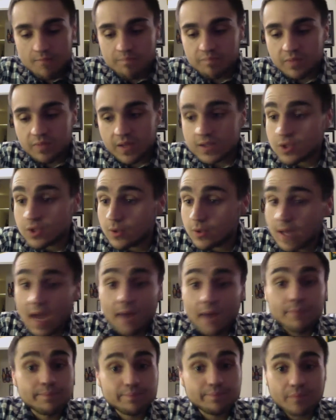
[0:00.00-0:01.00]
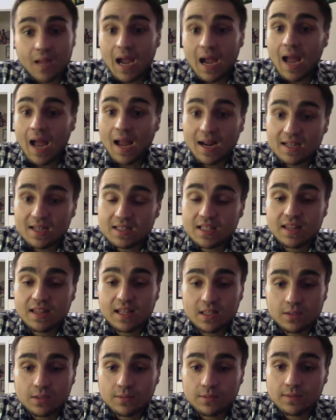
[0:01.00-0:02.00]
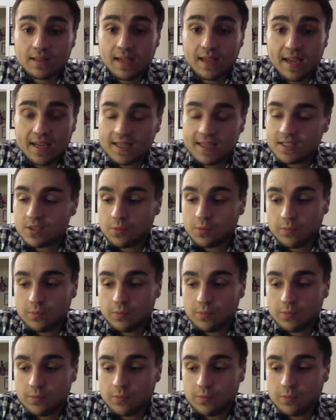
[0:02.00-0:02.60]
So, yeah. I honestly think the Yankees,